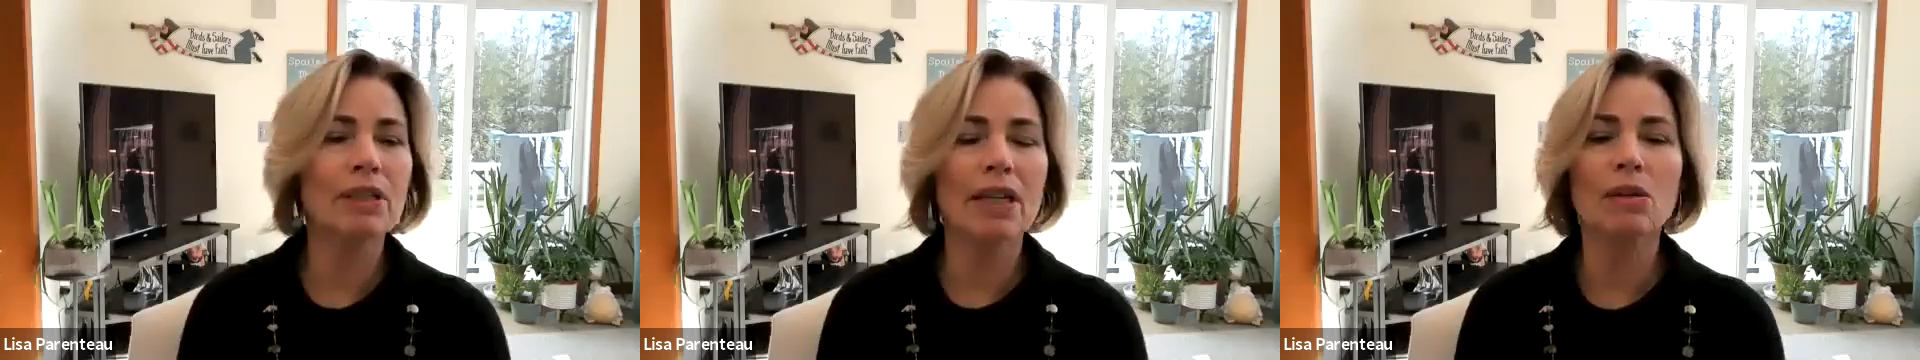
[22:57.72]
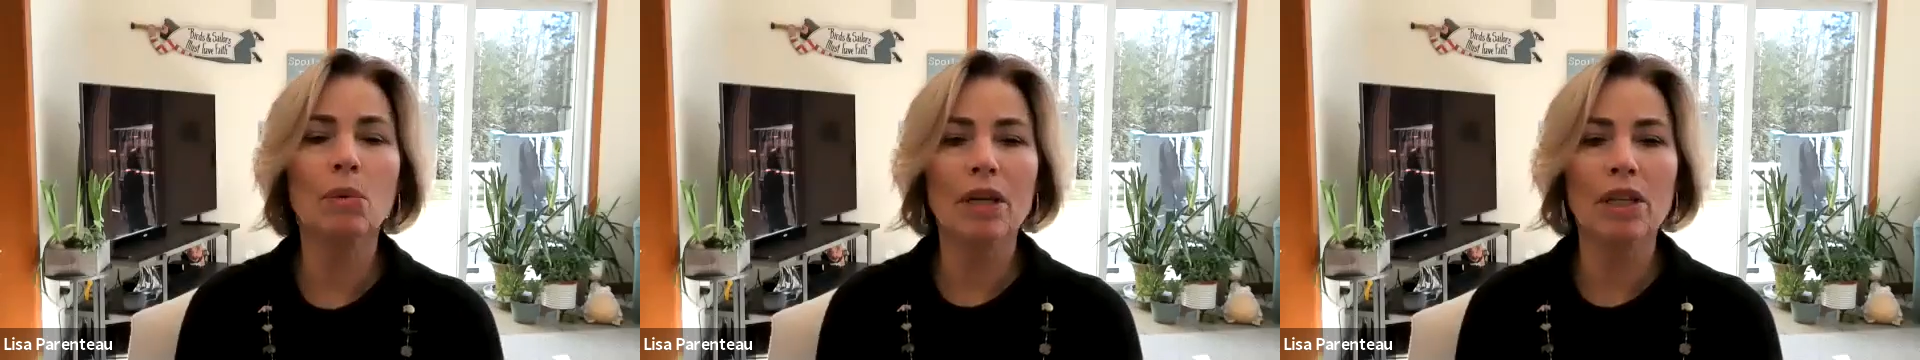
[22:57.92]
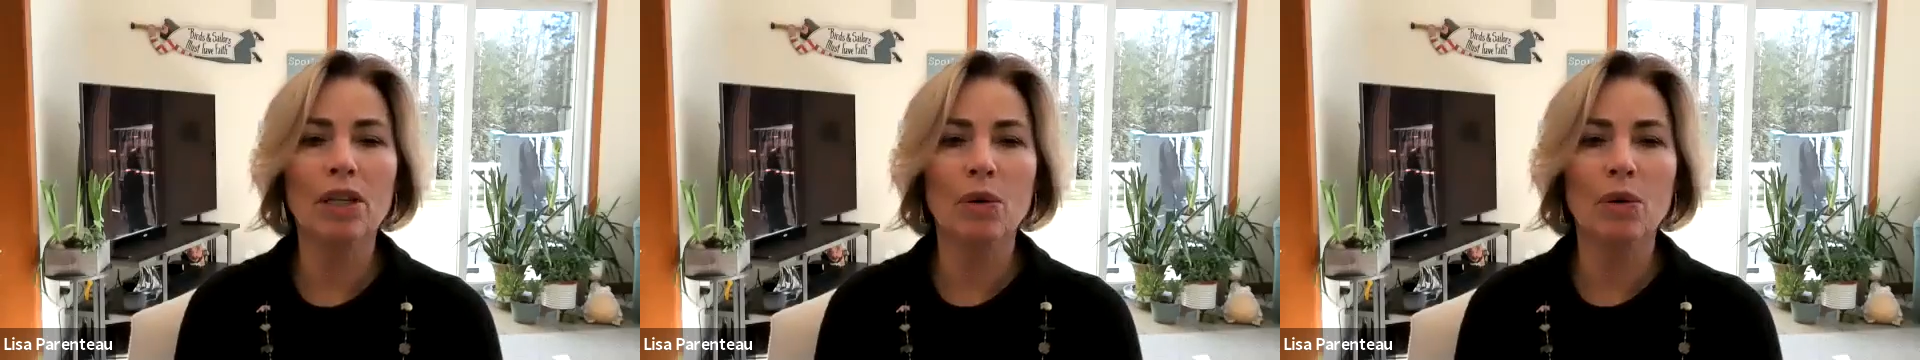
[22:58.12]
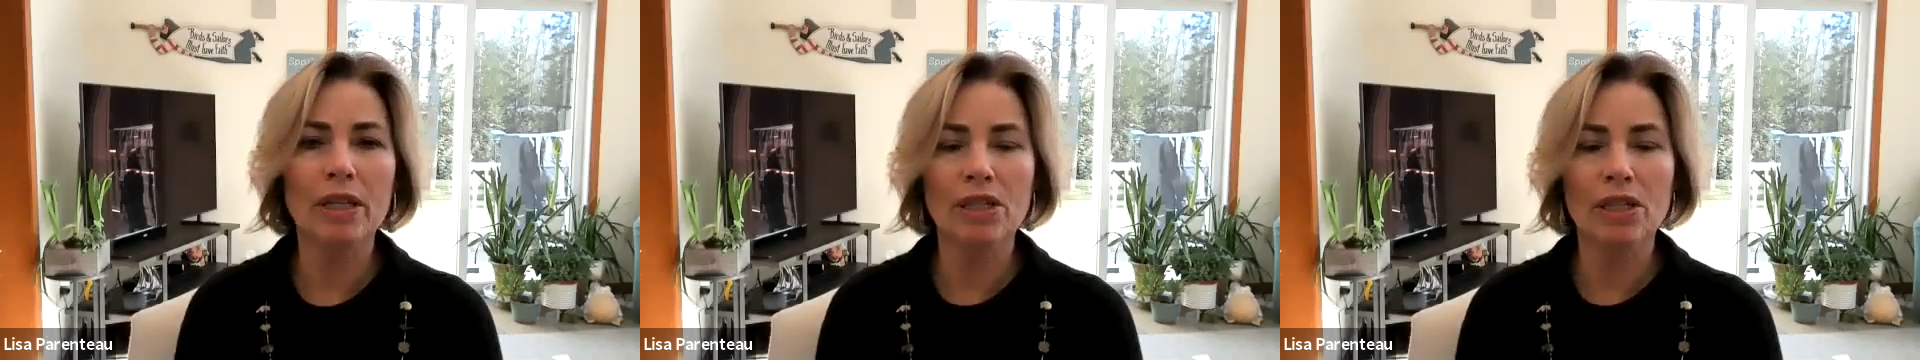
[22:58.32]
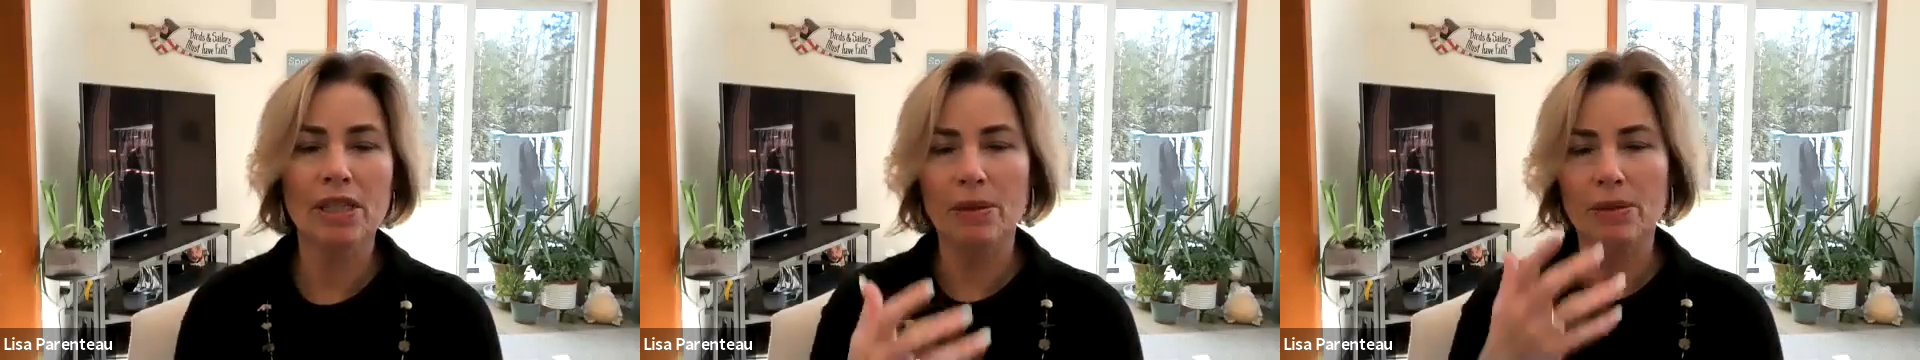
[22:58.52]
kind of one of the
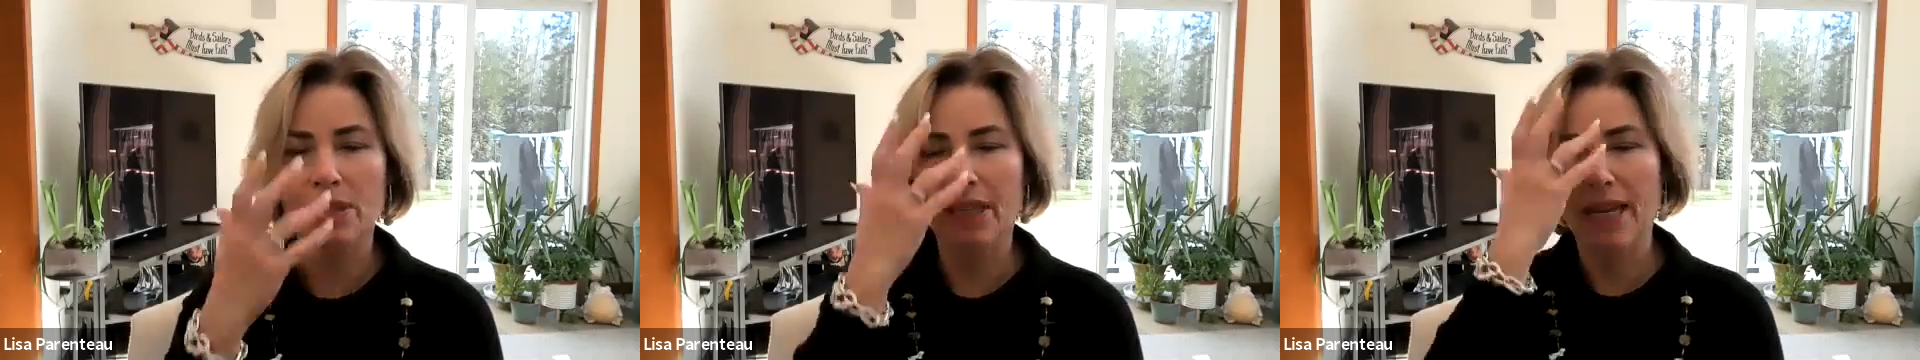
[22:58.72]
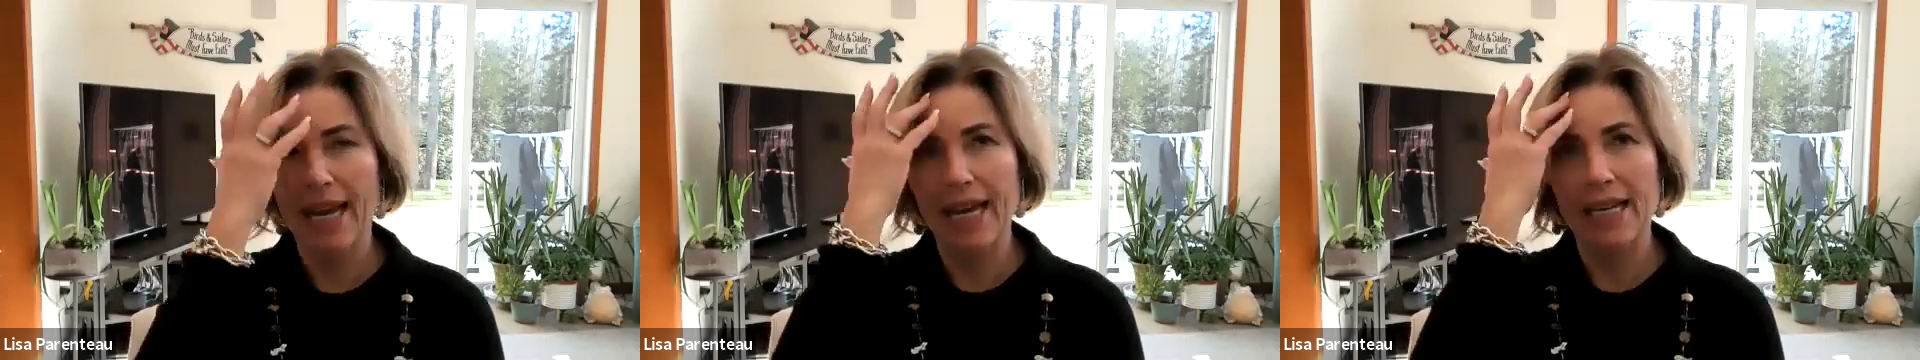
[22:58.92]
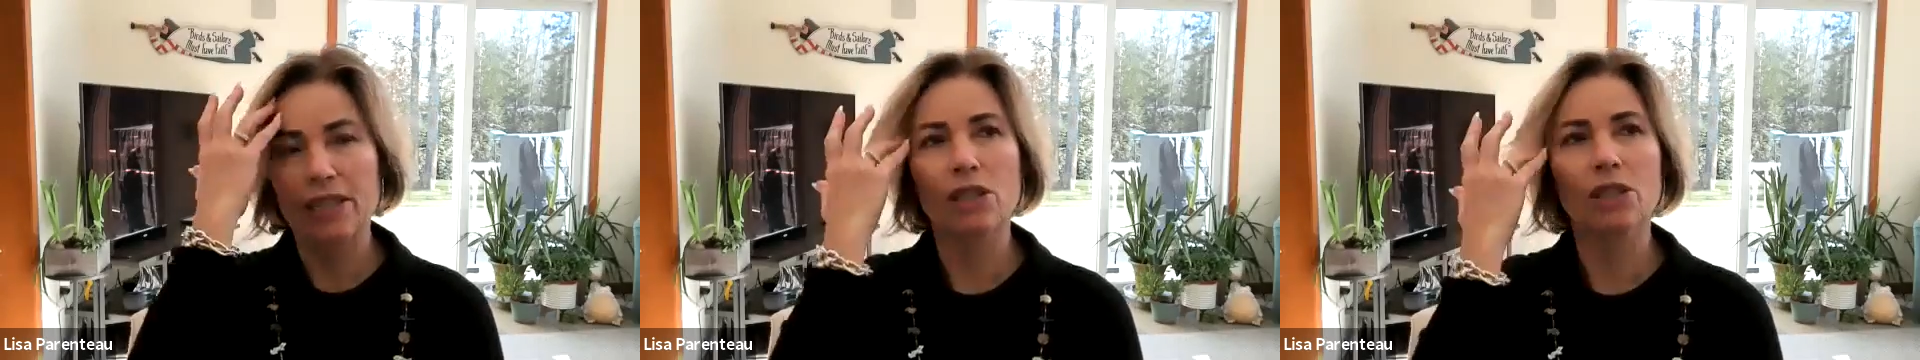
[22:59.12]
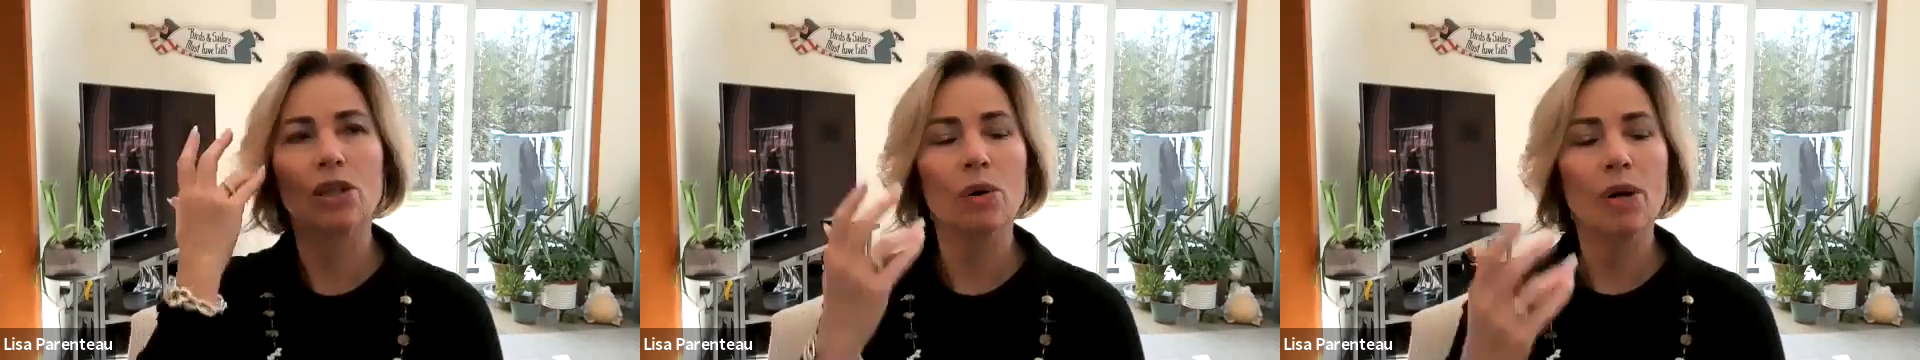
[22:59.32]
questions I was going to ask,